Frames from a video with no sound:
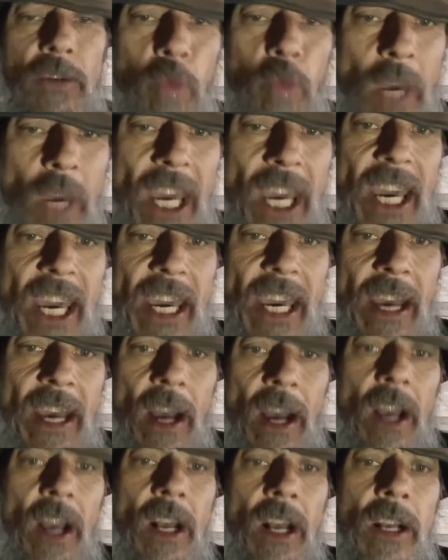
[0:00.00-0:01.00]
We
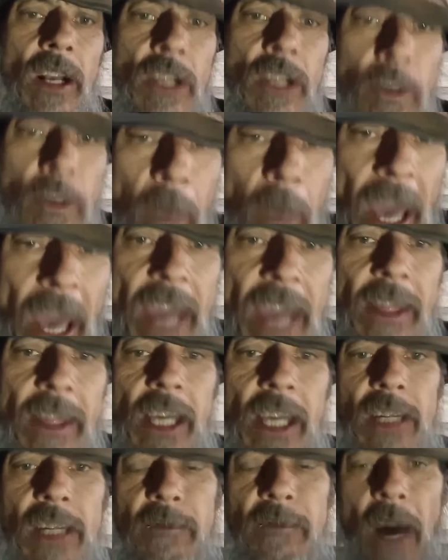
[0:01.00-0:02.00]
pay
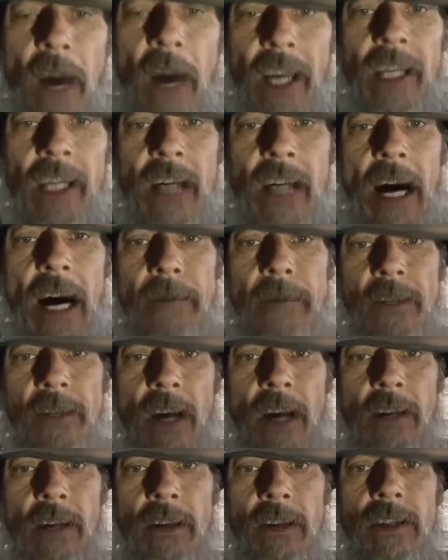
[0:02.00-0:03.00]
these fucking
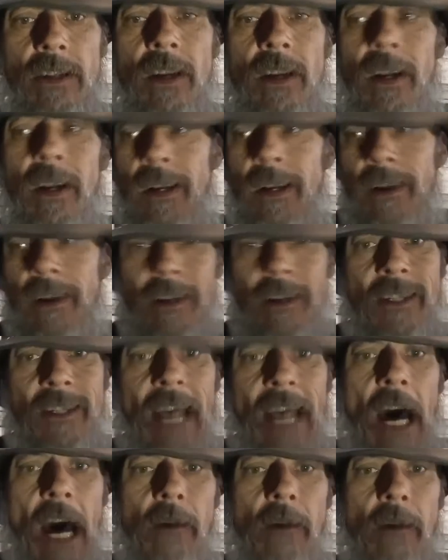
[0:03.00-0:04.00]
copsuckers
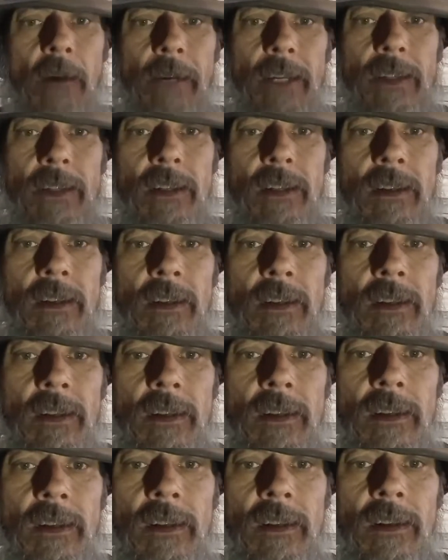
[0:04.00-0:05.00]
salaries.
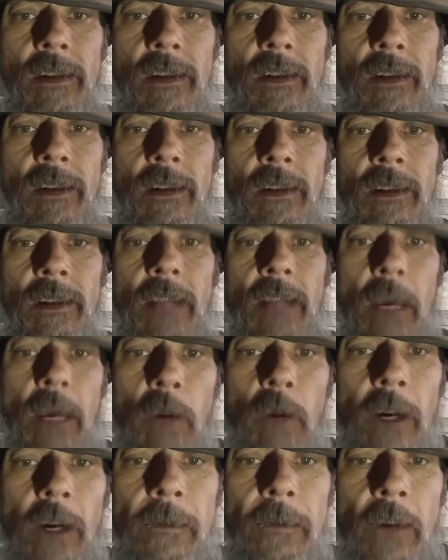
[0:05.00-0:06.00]
They
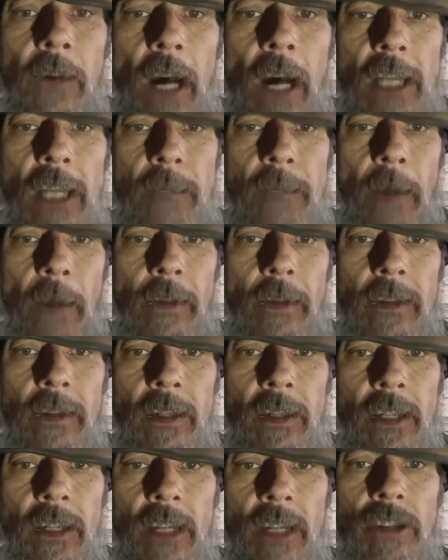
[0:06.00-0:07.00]
work for us, brothers
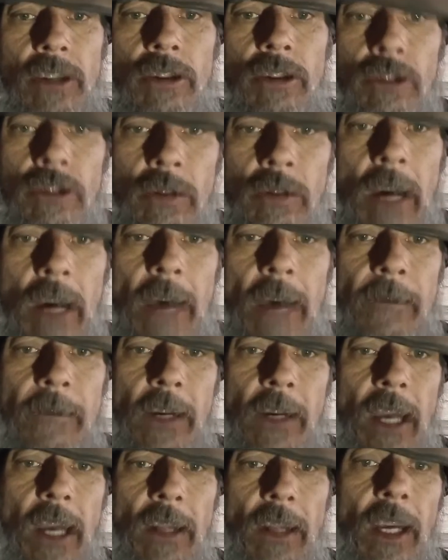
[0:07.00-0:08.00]
and sisters. Do not
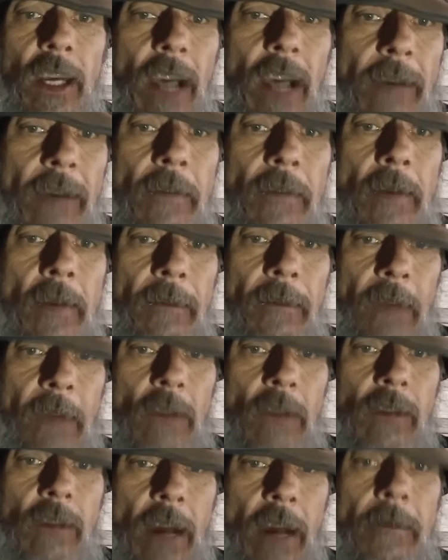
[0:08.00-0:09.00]
forget the government,
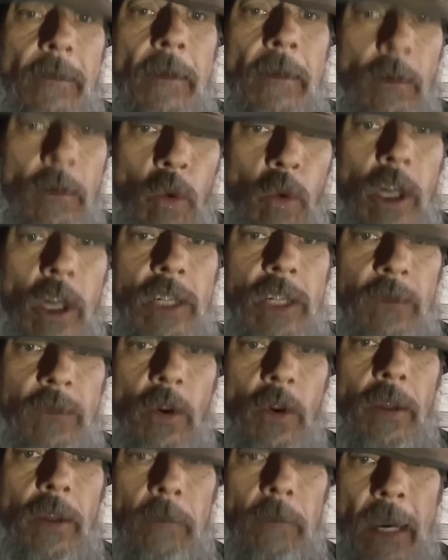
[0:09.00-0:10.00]
federal government, works
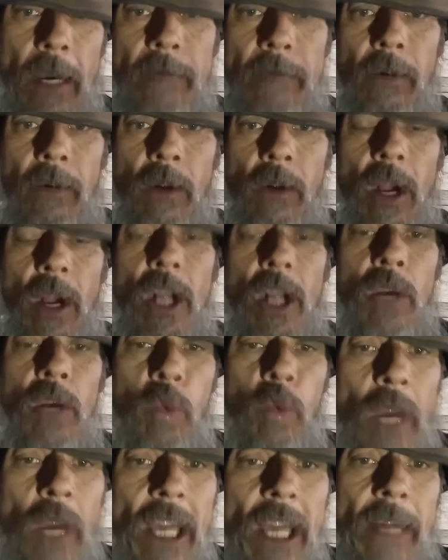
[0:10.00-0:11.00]
for the people.
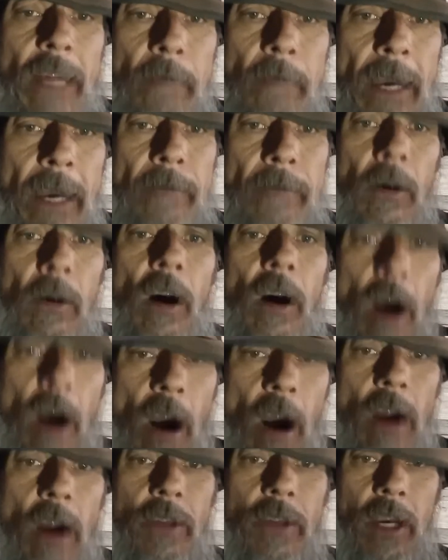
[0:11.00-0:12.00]
We, the people,
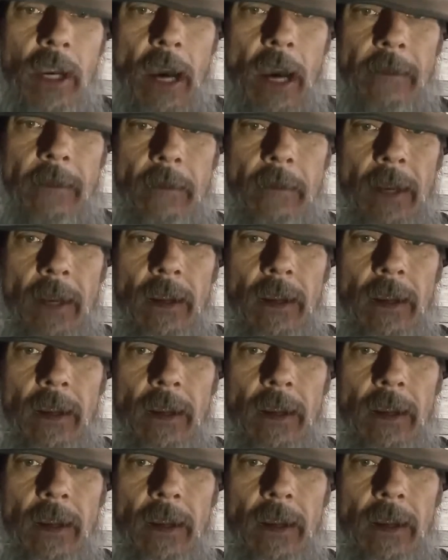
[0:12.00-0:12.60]
are the government.